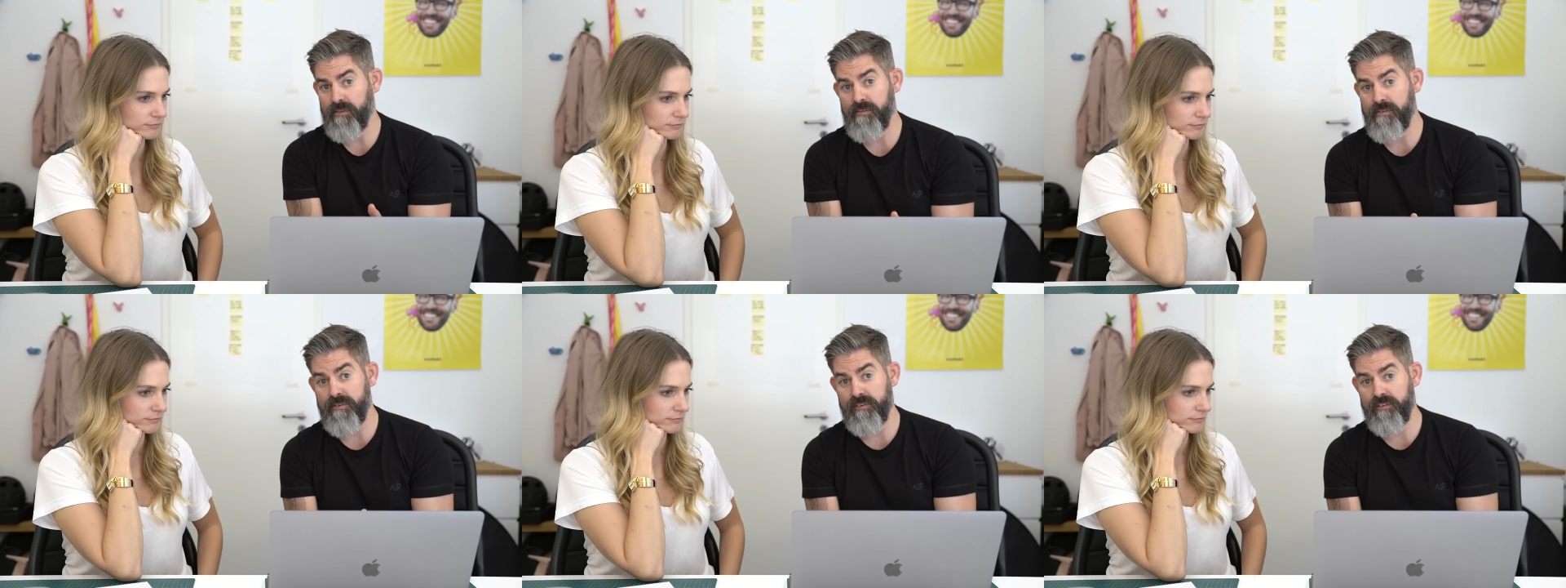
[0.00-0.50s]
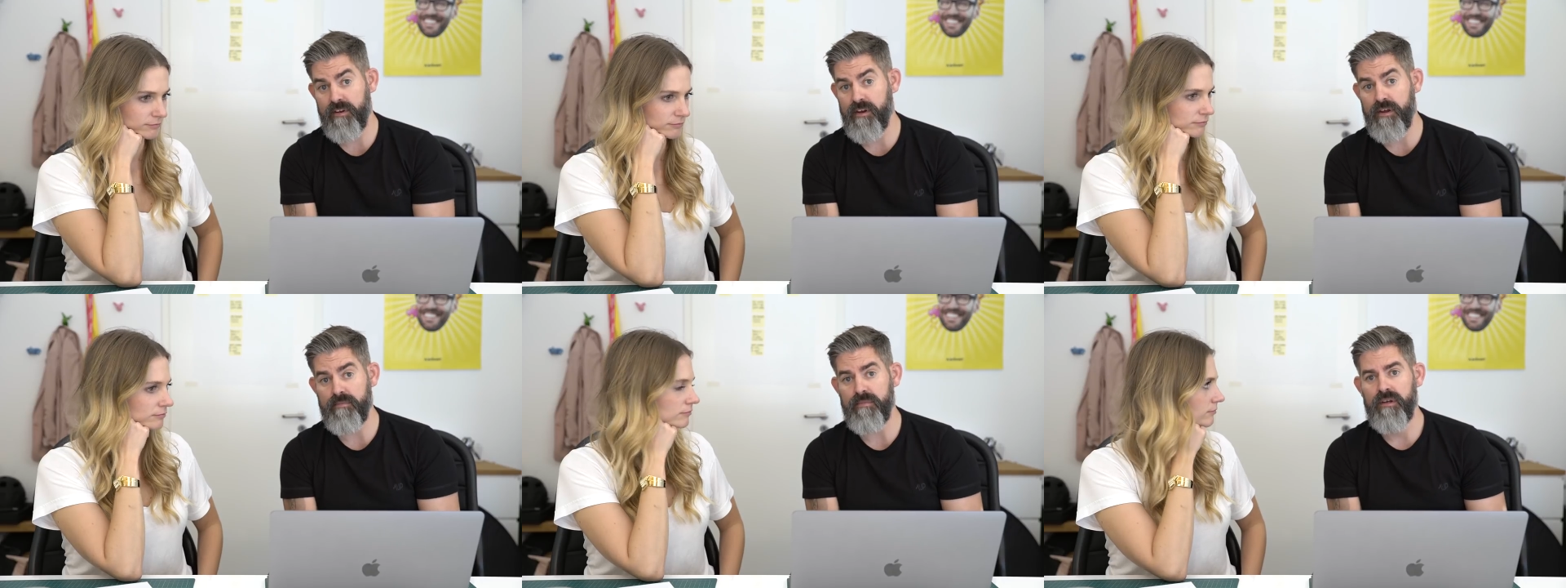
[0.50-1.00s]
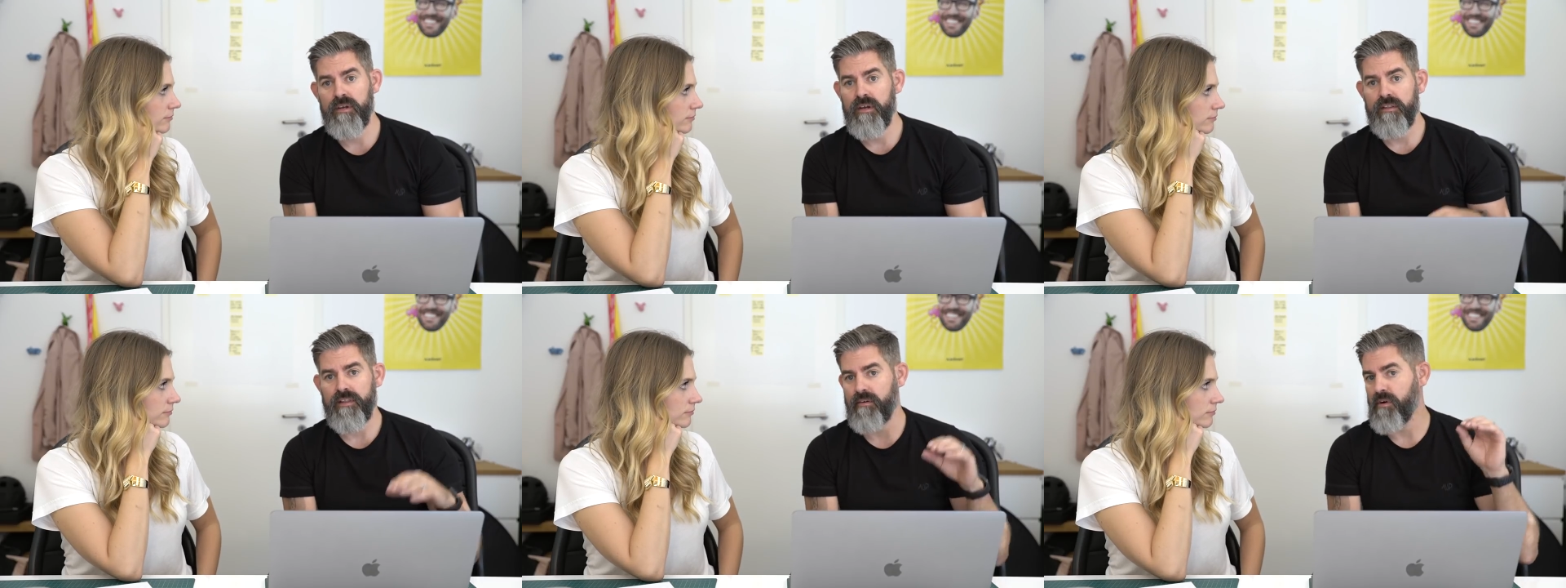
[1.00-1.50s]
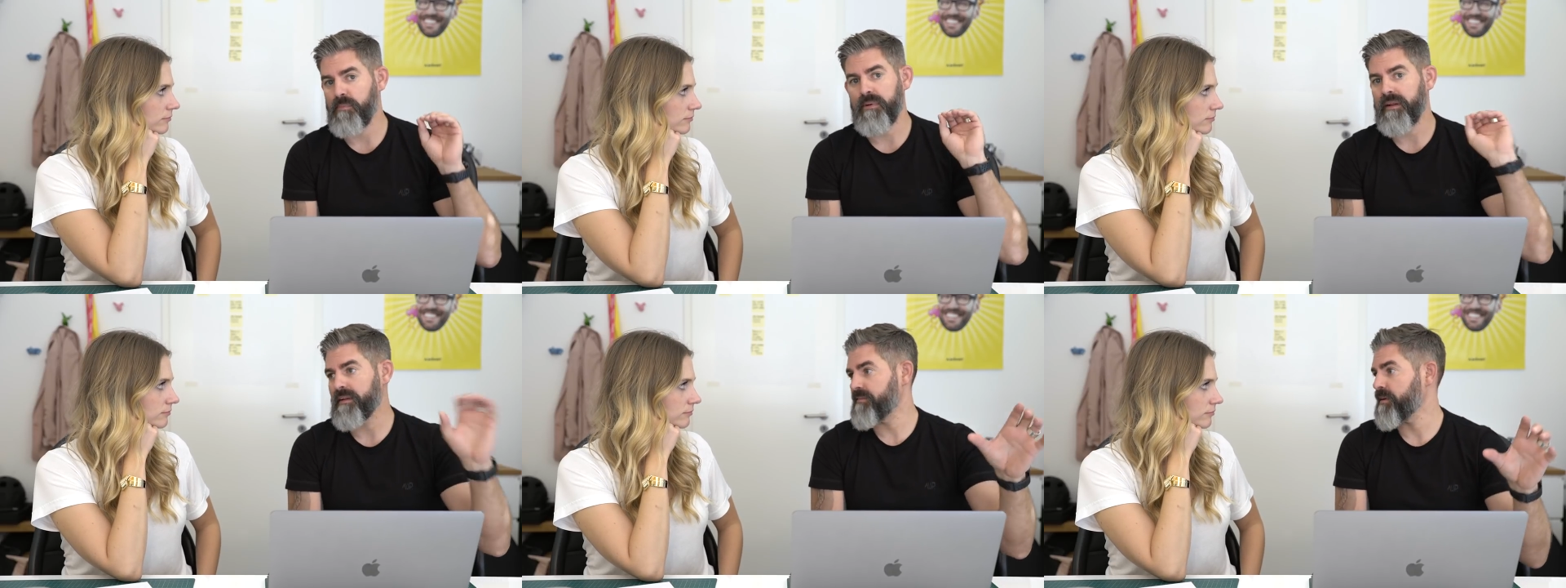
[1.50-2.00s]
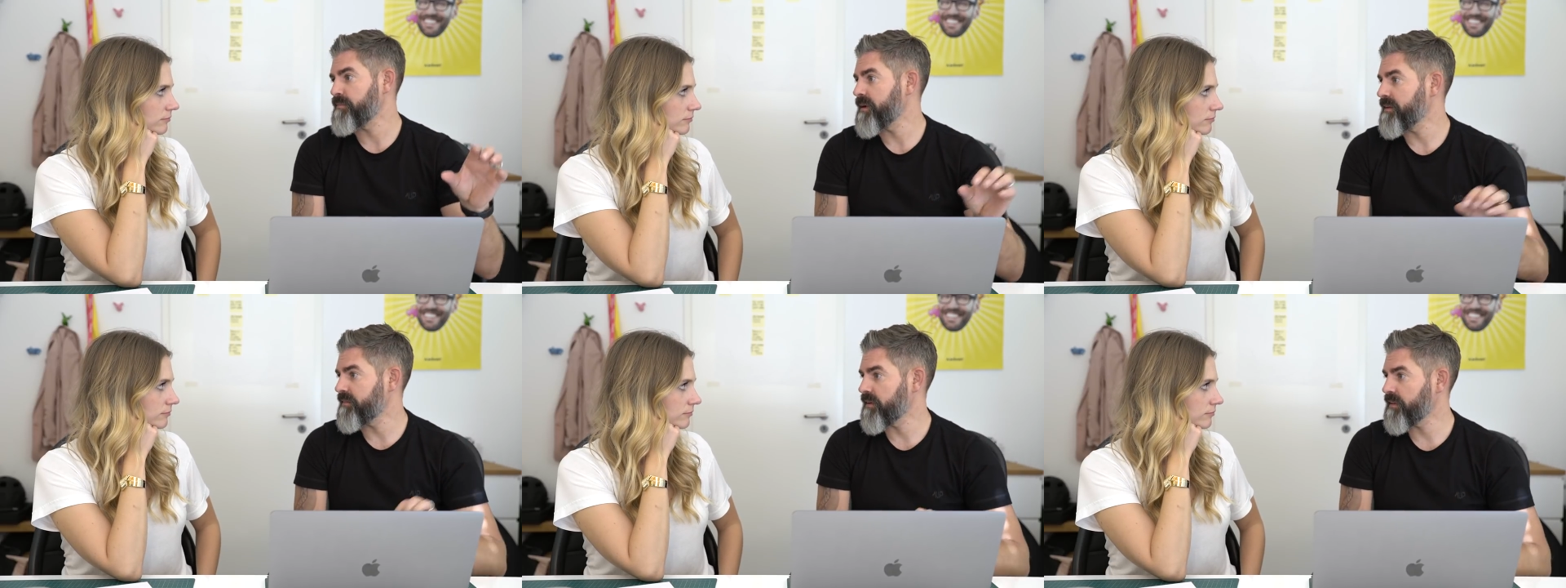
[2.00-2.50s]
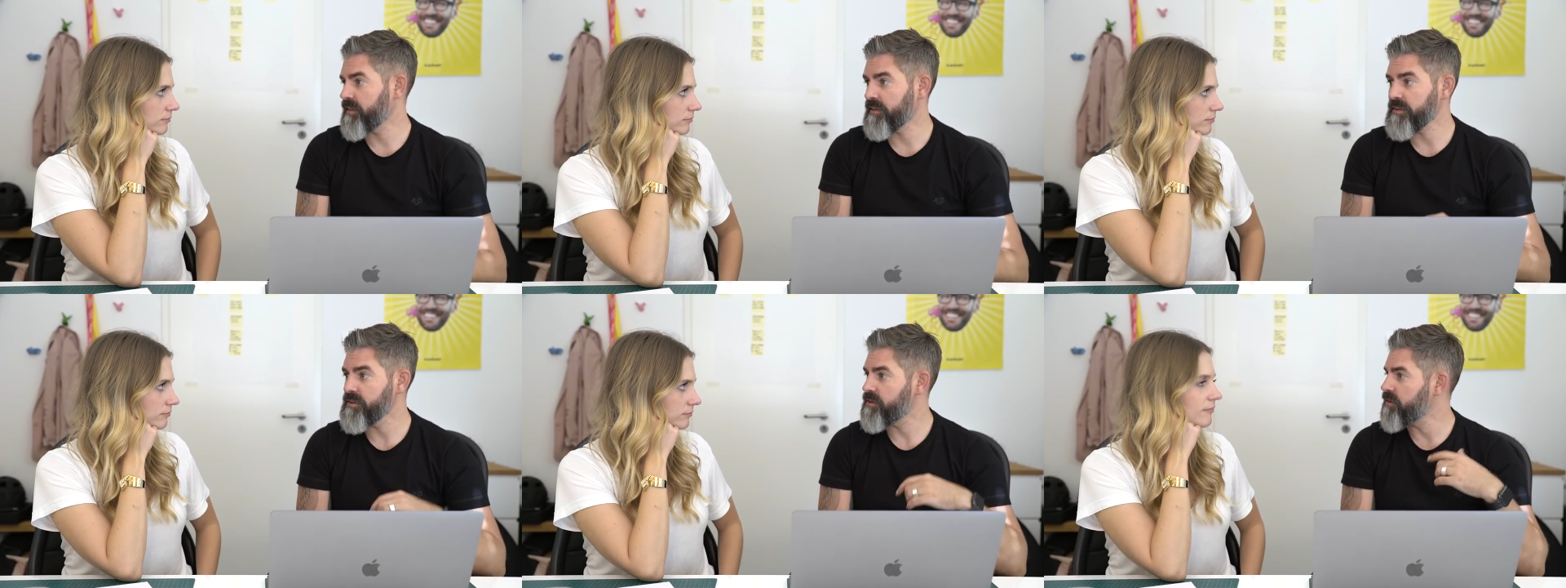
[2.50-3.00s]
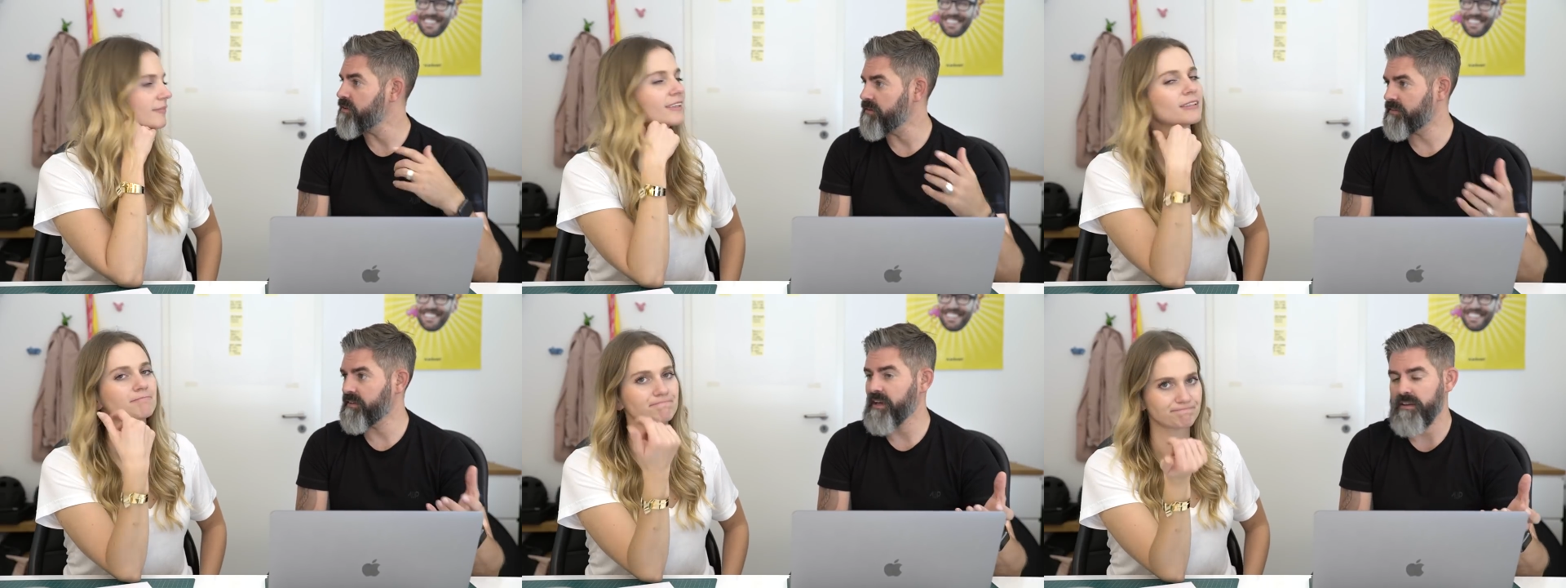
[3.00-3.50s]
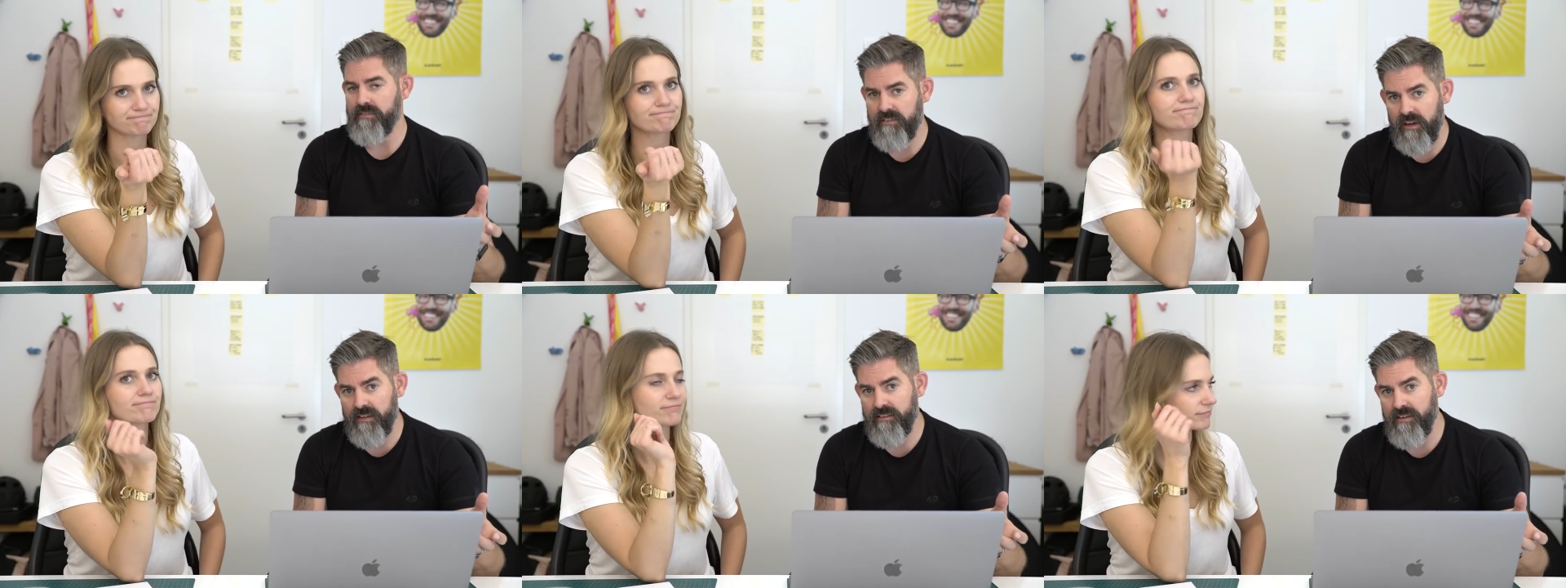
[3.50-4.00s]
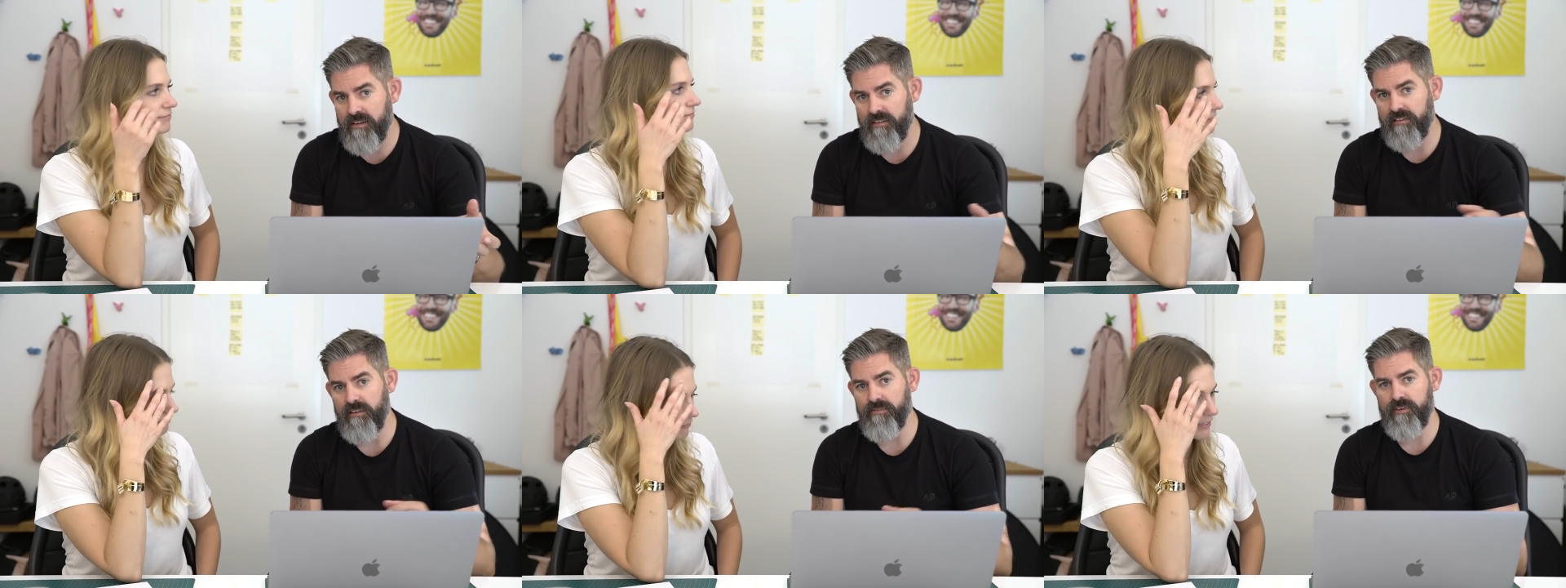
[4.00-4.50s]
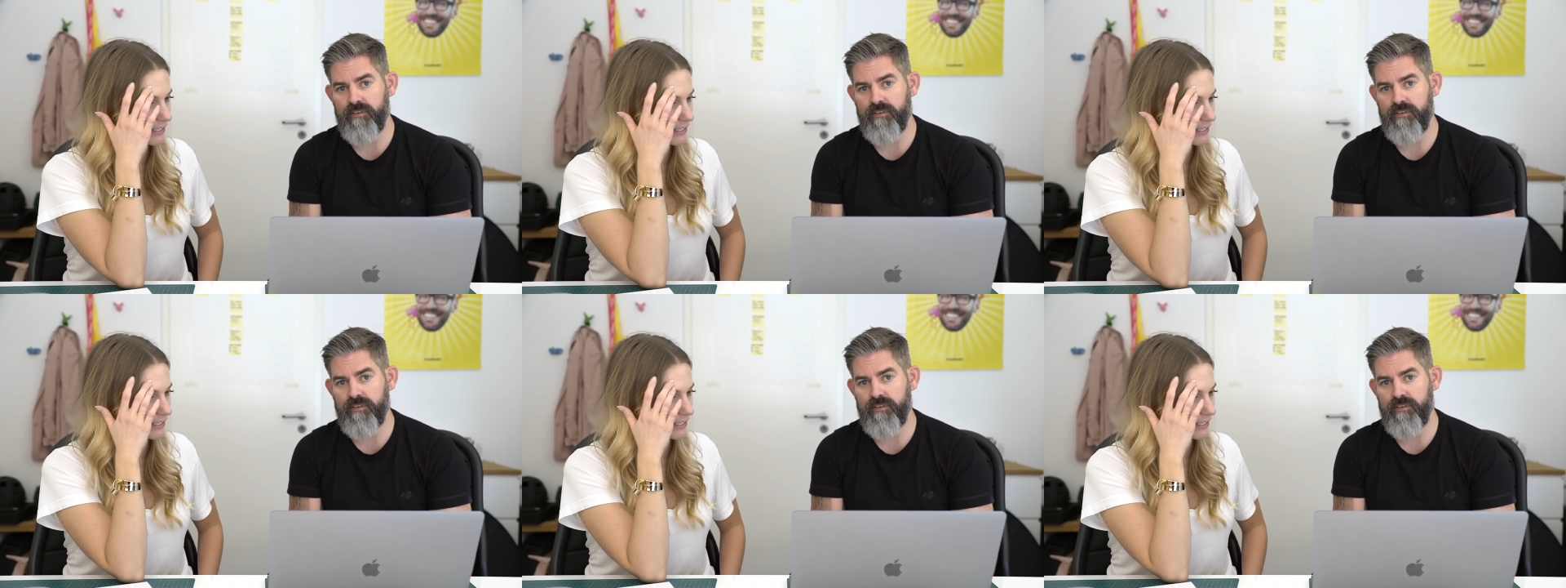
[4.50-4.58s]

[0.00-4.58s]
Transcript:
Speaker 1: for the very first time, there are plenty of templates out there that you can use to get you started. So, for